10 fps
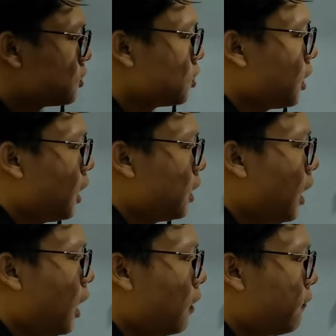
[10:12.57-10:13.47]
So
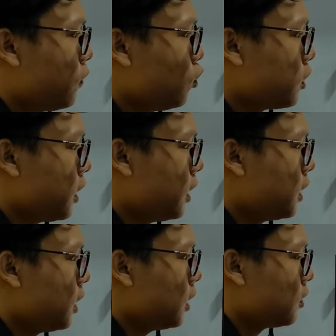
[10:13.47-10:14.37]
there are a few key
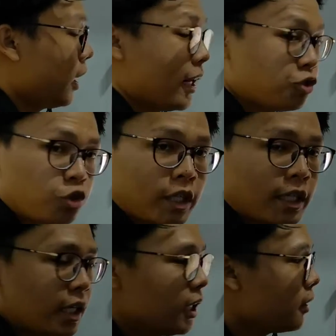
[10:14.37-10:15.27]
here. There are three
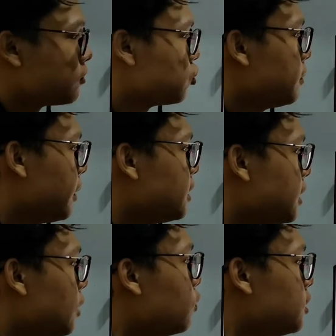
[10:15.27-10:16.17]
main
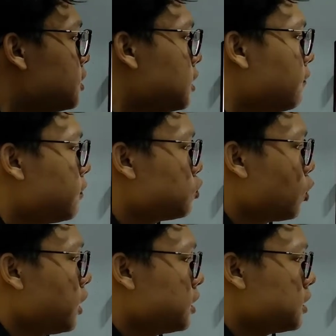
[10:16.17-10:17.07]
key, which is the first
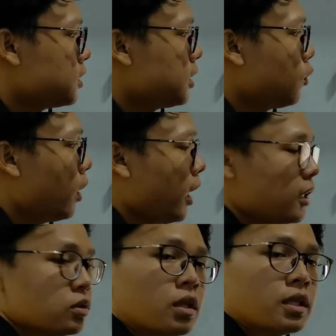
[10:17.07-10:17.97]
one is the C1
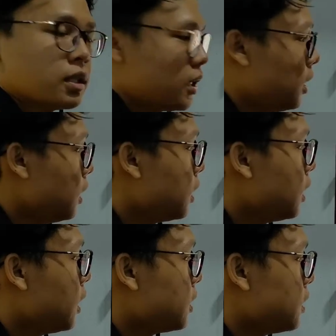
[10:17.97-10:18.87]
isolator key,
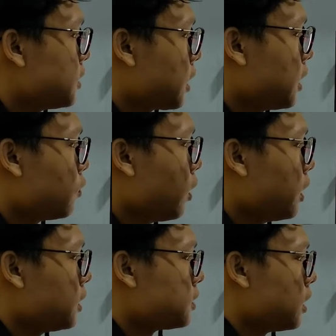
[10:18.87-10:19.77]
the second
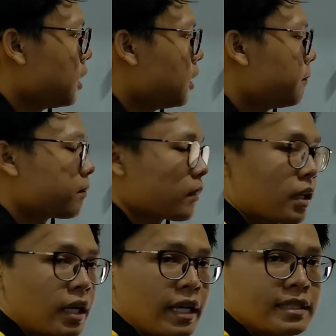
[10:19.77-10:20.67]
one is the
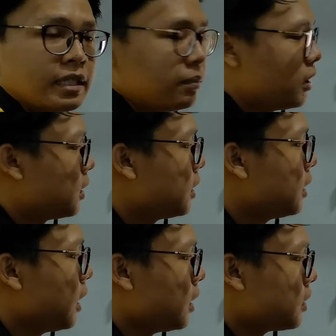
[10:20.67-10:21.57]
ACB
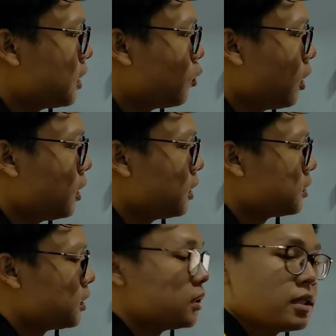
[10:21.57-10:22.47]
key, and the third one
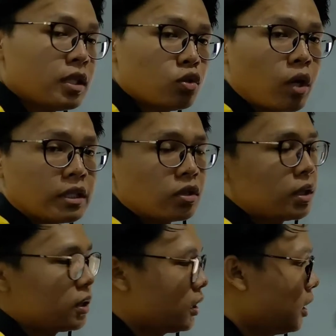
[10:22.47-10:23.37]
is the C2
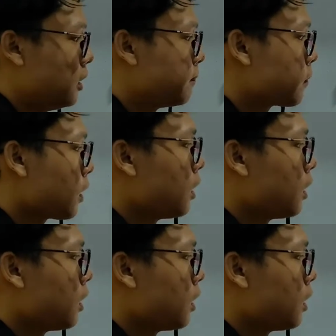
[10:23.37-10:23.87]
isolator key.